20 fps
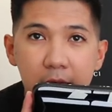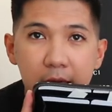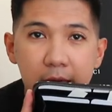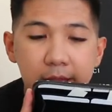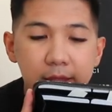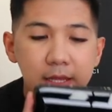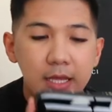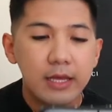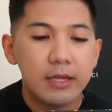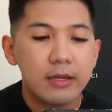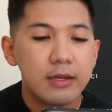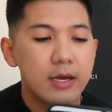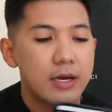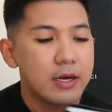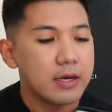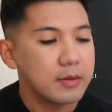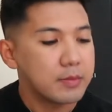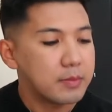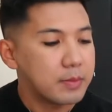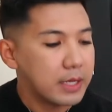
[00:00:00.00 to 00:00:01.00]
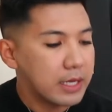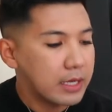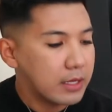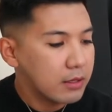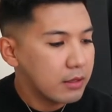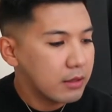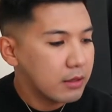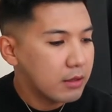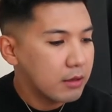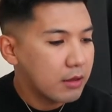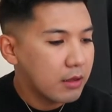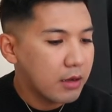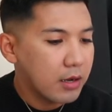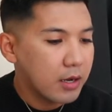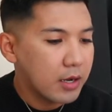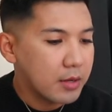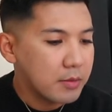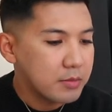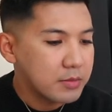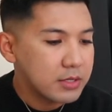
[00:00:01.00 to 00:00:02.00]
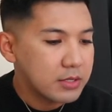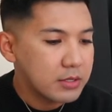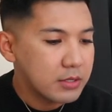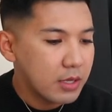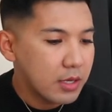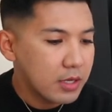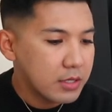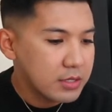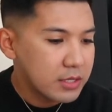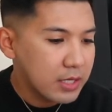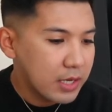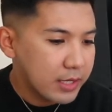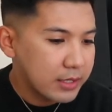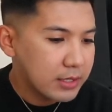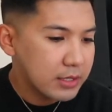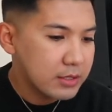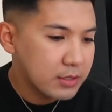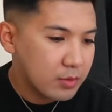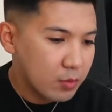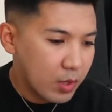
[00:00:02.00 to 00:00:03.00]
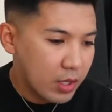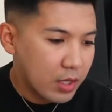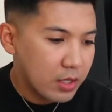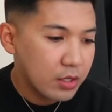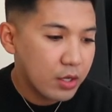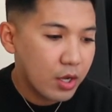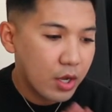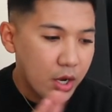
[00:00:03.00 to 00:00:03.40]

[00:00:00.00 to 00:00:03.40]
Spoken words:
And then, bill slot as well.